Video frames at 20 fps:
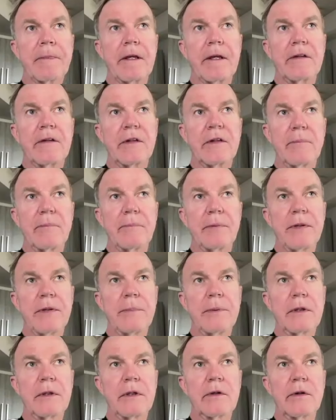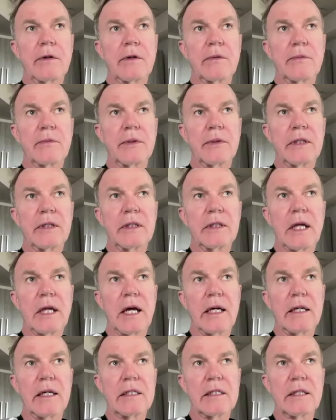is that people are going to
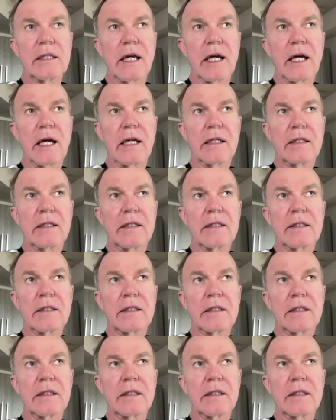realize that,